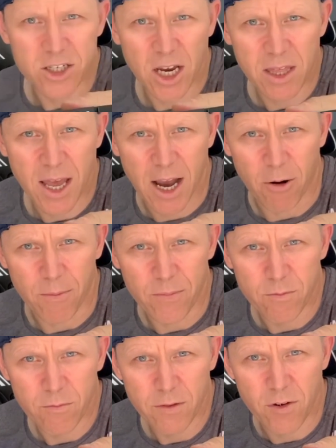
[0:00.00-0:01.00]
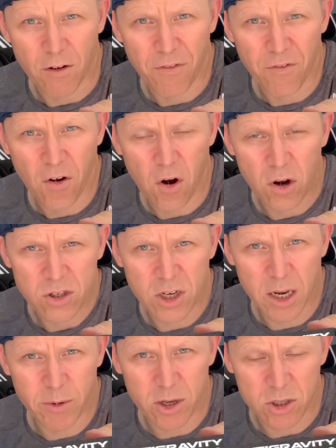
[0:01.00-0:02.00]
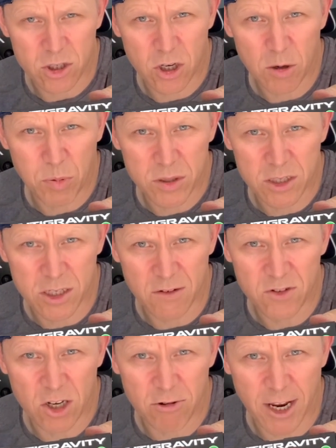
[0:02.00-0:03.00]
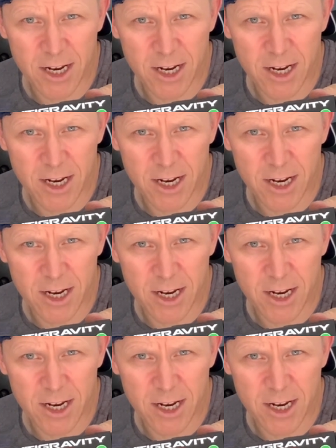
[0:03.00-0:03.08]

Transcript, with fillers: check that out, we've got four terminals, two positive, two